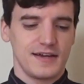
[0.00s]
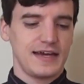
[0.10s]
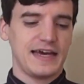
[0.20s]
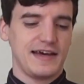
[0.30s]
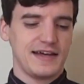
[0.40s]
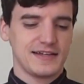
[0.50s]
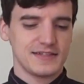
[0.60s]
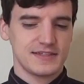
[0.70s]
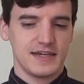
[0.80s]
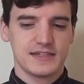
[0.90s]

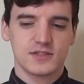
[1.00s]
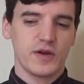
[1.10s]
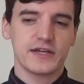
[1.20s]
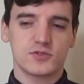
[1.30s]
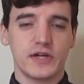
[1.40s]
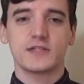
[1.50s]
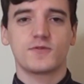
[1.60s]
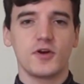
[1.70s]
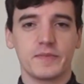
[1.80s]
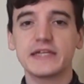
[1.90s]
and so I could
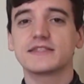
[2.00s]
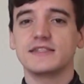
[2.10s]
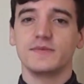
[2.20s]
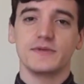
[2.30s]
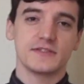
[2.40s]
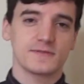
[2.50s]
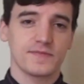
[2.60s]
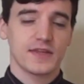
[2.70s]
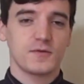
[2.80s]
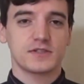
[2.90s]
transform into demons,
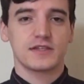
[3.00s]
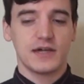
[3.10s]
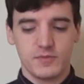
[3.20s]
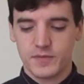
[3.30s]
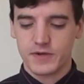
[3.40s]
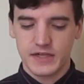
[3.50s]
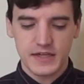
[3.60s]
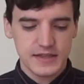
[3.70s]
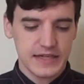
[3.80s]
which I thought would be pretty neat.